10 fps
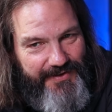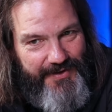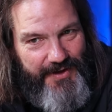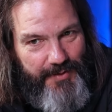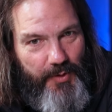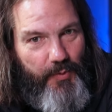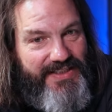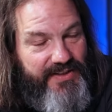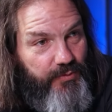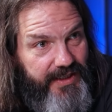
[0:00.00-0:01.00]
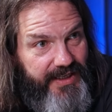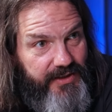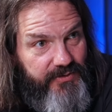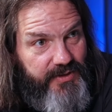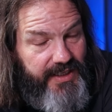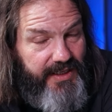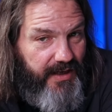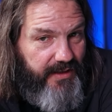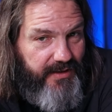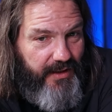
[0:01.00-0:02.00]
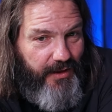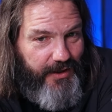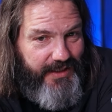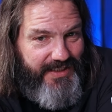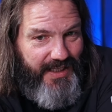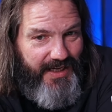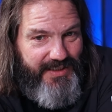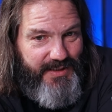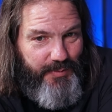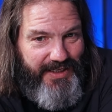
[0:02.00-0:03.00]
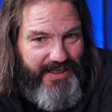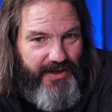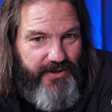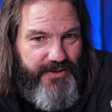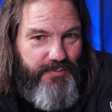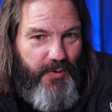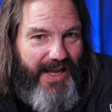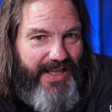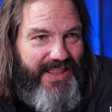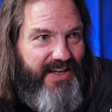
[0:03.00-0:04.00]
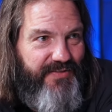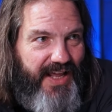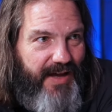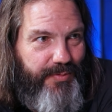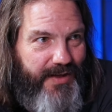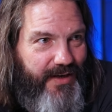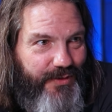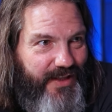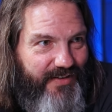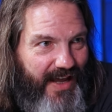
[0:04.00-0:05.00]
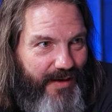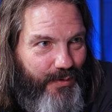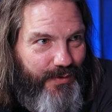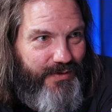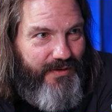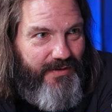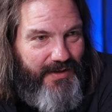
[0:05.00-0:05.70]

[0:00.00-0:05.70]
But what's really interesting yeah. along these lines, splitting hairs, is when I think of an apple, I don't think of apples.